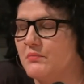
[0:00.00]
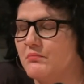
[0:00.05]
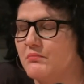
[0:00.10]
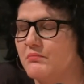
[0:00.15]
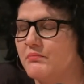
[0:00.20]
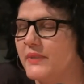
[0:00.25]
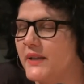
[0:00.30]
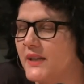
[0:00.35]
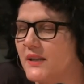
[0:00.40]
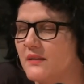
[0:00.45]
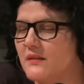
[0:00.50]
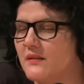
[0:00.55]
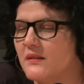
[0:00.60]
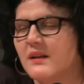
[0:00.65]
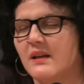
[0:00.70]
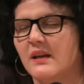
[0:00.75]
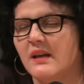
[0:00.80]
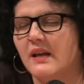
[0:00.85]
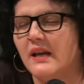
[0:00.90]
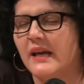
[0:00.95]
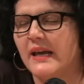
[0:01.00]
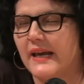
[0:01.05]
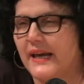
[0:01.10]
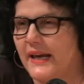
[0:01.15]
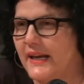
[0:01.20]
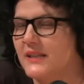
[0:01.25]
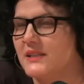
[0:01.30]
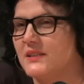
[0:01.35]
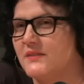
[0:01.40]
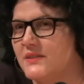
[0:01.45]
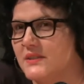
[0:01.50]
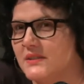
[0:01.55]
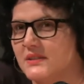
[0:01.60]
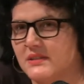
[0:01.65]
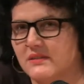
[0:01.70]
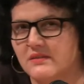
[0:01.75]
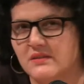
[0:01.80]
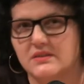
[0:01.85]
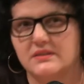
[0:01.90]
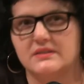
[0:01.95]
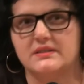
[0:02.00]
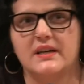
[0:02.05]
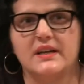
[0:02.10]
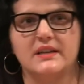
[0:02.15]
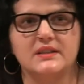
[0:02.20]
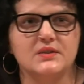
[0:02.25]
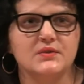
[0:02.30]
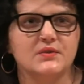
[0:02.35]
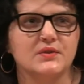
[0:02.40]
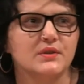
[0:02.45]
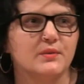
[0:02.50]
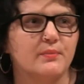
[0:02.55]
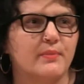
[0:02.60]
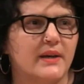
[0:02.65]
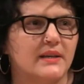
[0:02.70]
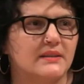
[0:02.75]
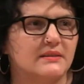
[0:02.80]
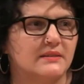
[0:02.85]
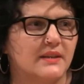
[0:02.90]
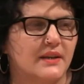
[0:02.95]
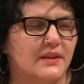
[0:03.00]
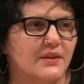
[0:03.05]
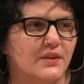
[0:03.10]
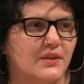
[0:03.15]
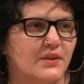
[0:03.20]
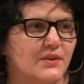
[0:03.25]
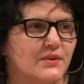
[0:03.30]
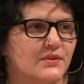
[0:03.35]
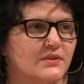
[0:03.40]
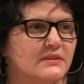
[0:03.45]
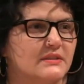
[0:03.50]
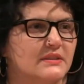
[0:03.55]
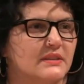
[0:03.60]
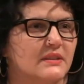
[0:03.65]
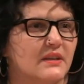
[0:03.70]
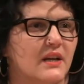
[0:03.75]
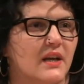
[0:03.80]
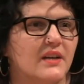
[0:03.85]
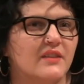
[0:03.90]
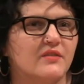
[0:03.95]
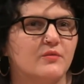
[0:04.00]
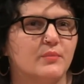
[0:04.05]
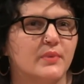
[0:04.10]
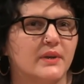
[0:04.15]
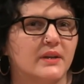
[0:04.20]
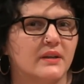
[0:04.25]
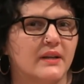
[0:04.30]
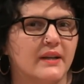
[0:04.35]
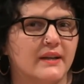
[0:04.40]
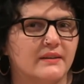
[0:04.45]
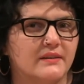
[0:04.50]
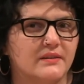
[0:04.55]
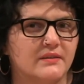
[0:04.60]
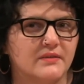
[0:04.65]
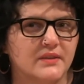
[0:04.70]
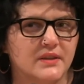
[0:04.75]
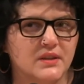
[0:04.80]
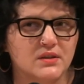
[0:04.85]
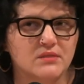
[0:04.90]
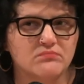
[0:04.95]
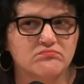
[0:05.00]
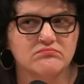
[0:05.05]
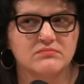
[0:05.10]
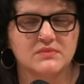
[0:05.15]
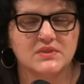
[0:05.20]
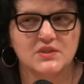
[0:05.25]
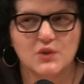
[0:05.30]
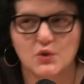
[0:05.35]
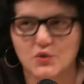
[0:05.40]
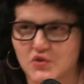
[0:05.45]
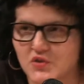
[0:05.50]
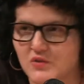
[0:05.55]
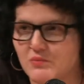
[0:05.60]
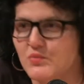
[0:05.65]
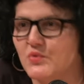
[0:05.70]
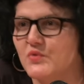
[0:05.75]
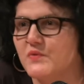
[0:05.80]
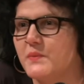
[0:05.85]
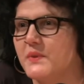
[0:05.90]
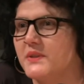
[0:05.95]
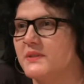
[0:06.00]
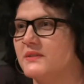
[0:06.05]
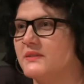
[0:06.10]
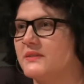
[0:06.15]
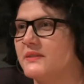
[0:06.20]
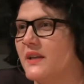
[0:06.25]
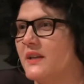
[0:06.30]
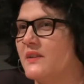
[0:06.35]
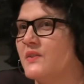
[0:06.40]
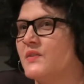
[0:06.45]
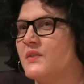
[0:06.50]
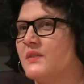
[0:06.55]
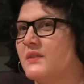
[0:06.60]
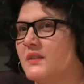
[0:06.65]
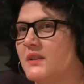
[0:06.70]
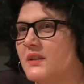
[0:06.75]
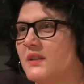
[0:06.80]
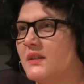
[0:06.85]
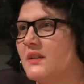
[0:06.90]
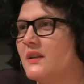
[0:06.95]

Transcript: been active in the civil society for the past 10 years, and I have been active in social movements and